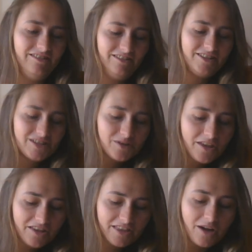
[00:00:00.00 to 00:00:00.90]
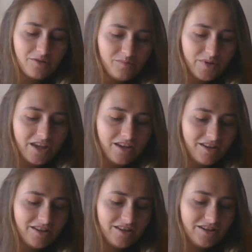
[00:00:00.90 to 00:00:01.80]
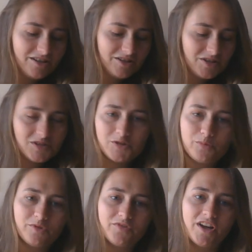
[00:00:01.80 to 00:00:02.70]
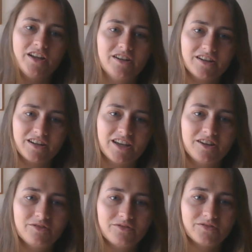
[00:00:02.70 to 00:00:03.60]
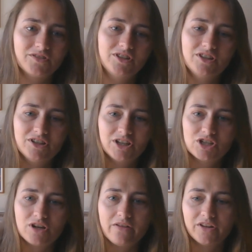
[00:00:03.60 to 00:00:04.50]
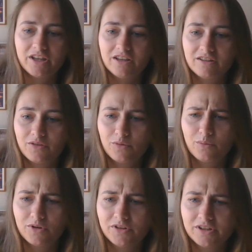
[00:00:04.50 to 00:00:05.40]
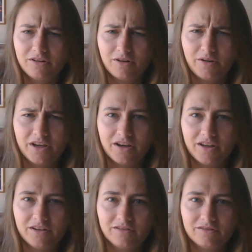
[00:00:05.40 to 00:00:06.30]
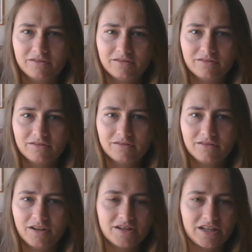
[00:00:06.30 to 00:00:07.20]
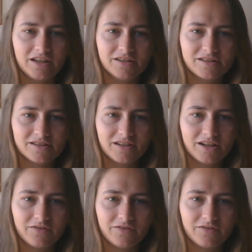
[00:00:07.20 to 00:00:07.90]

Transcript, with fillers: so I think that would be super fun, kind of traveling the world and going on on dates. And